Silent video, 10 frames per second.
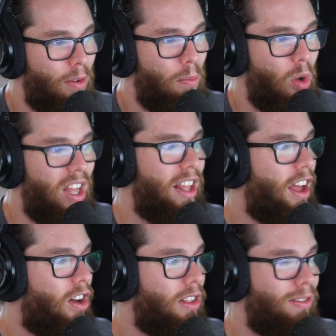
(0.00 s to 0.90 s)
From what
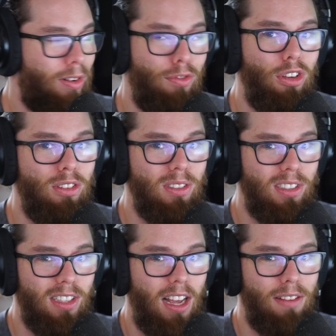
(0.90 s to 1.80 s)
all the
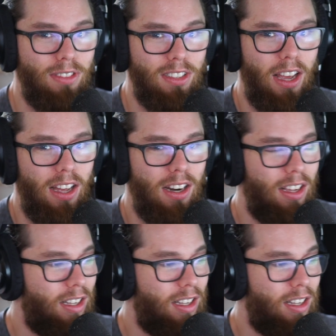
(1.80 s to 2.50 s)
reviews have said,